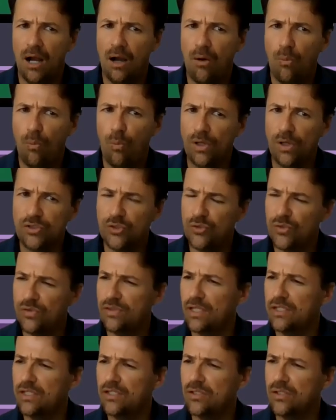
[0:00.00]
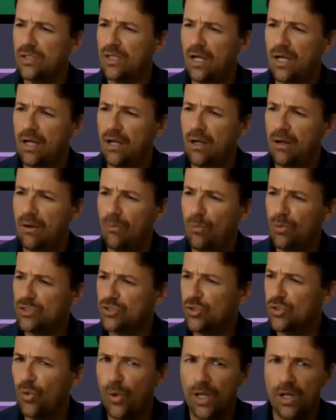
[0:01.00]
what do you think was
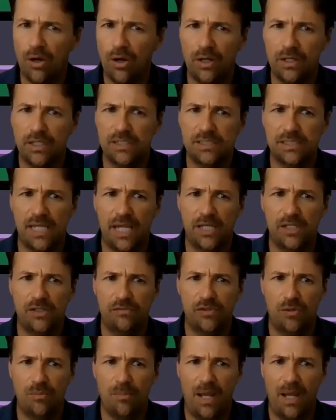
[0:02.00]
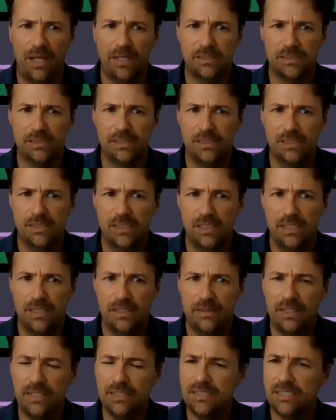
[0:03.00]
going on inside of your mind.
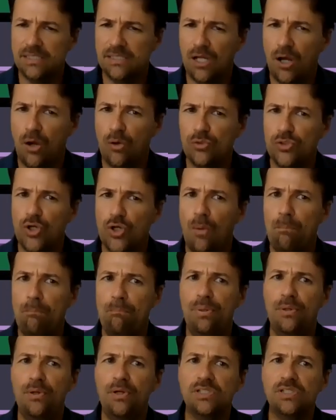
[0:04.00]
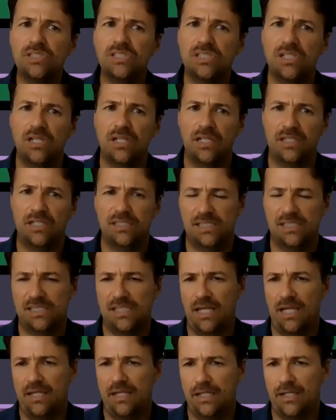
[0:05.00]
This is now your personal
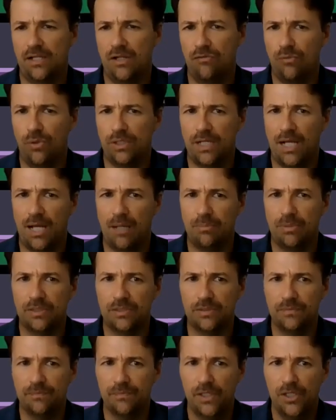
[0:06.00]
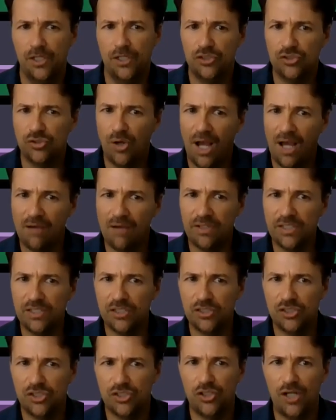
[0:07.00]
understanding of what happened. So having
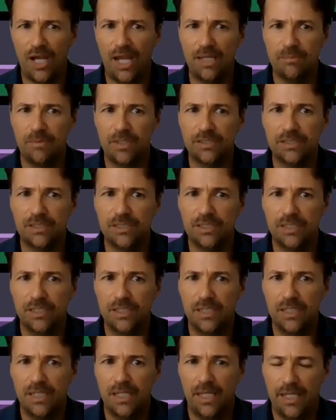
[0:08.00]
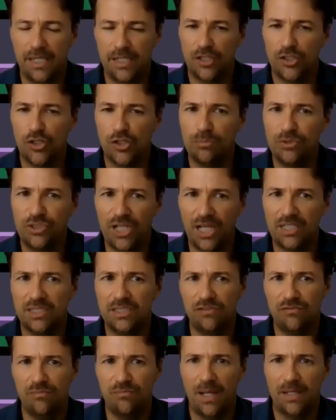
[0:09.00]
described it in an
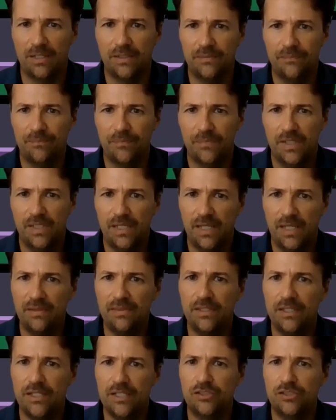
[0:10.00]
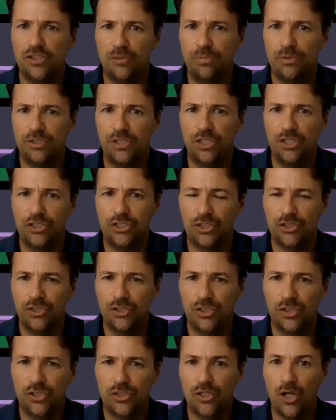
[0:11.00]
objective manner, in the interpretation,
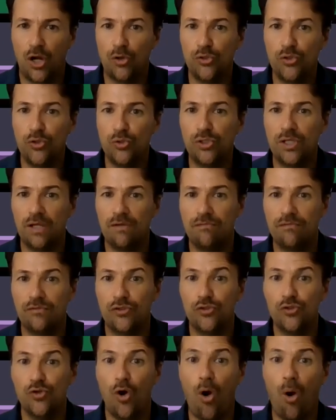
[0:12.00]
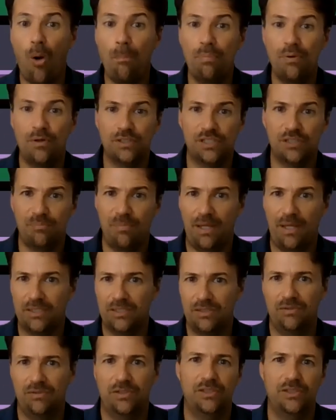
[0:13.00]
now you give your
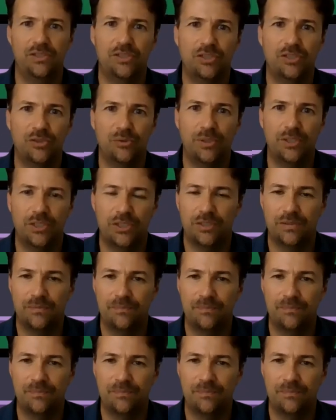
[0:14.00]
perspective on the situation.